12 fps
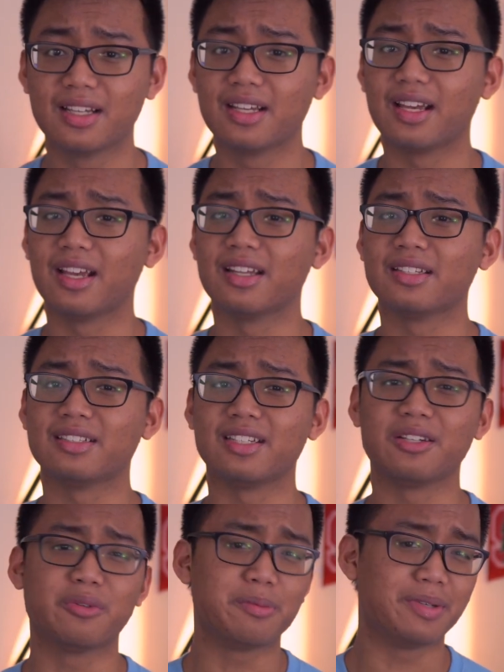And
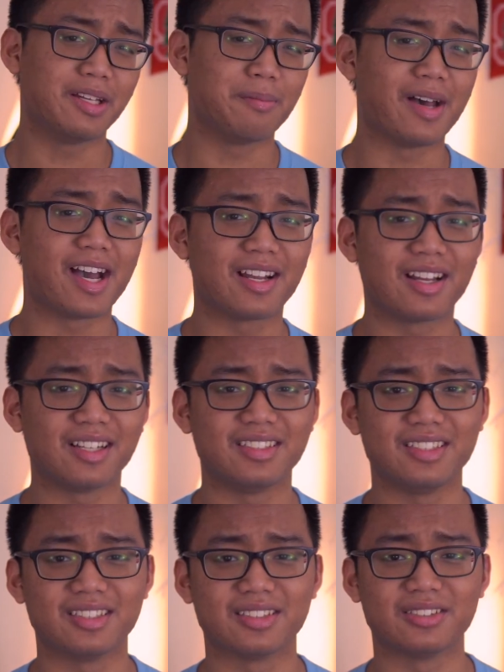it would be a bad
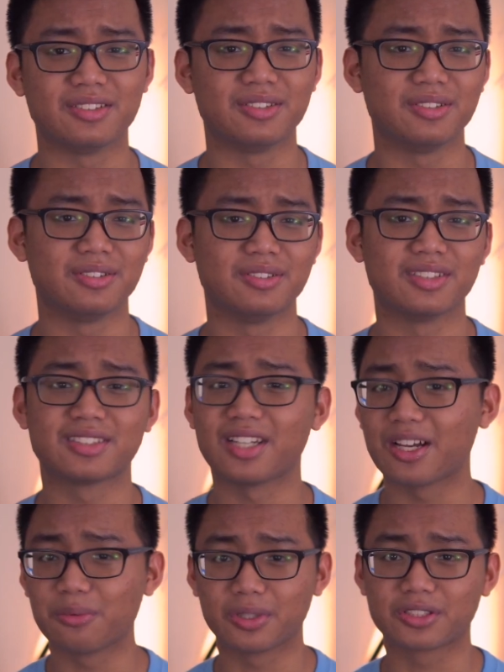idea to
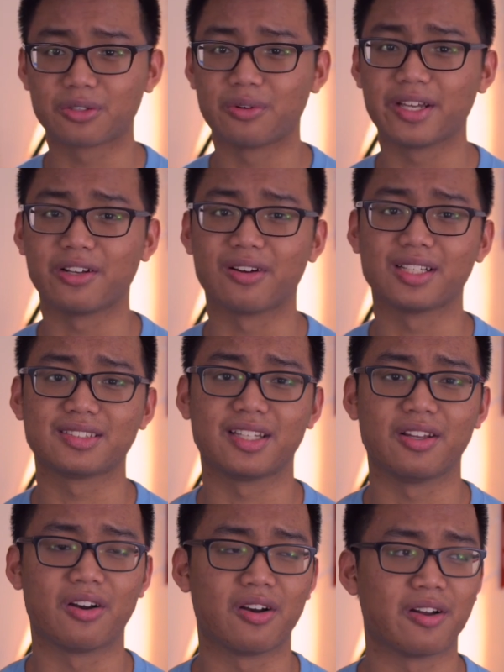decide what to write your
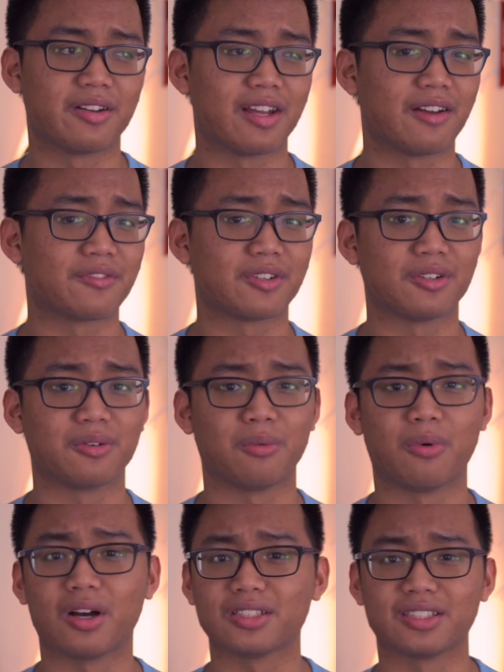essay on after
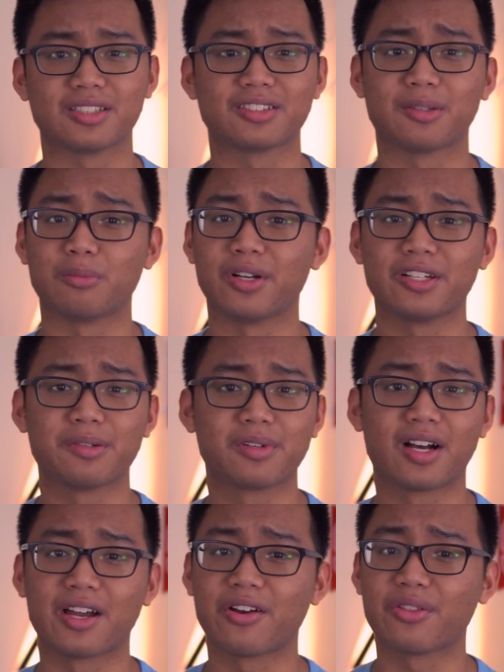watching some random
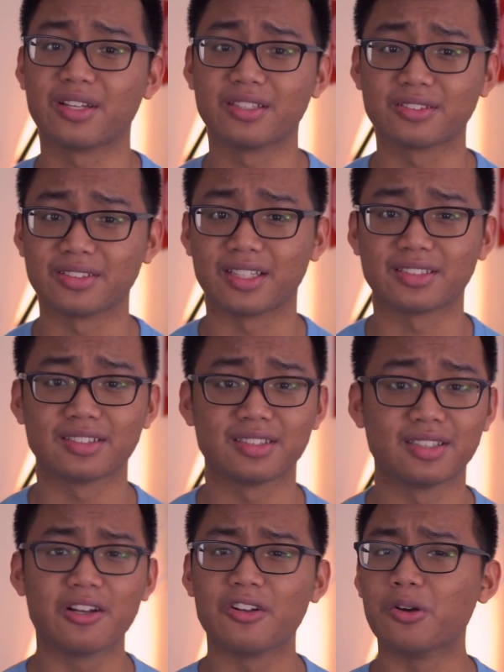guy on the internet,
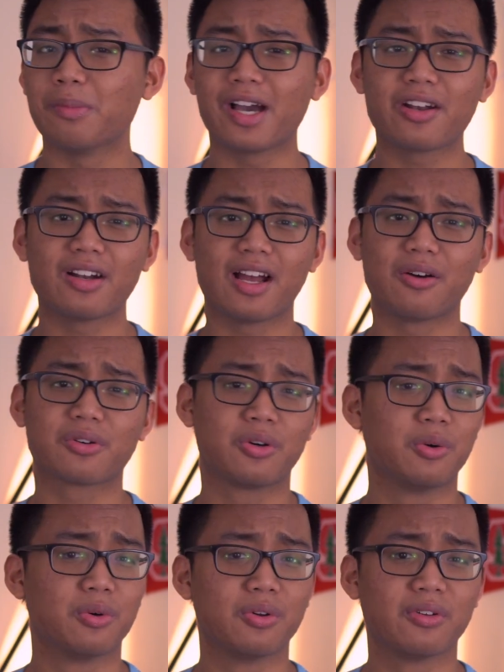no matter how
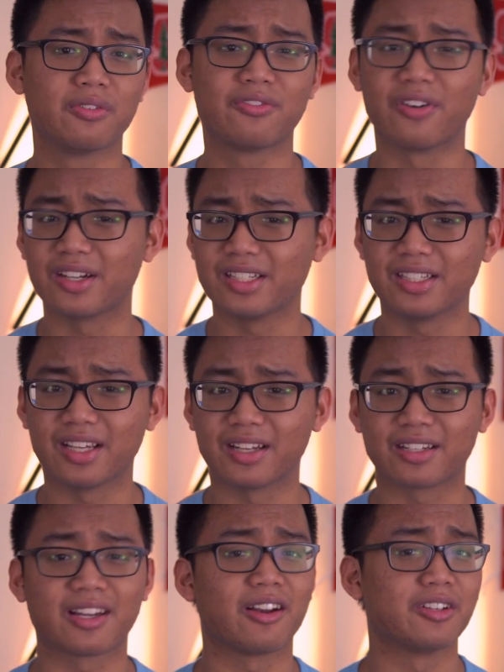cool, funny,
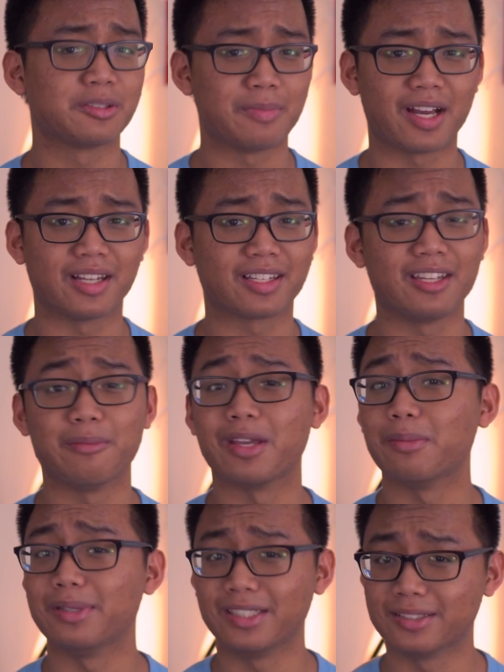and charismatic he may
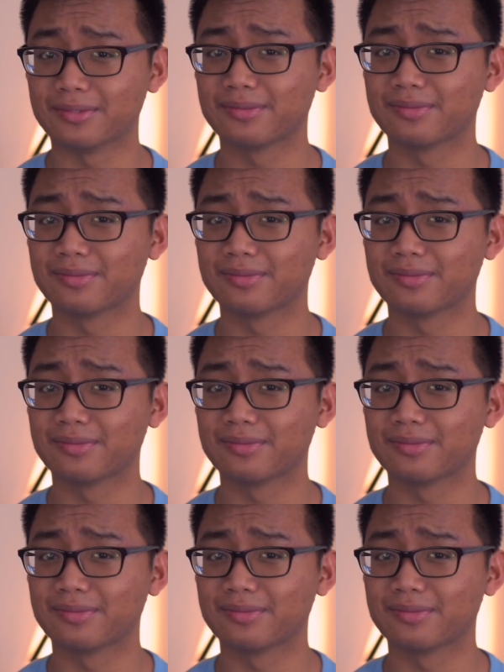be.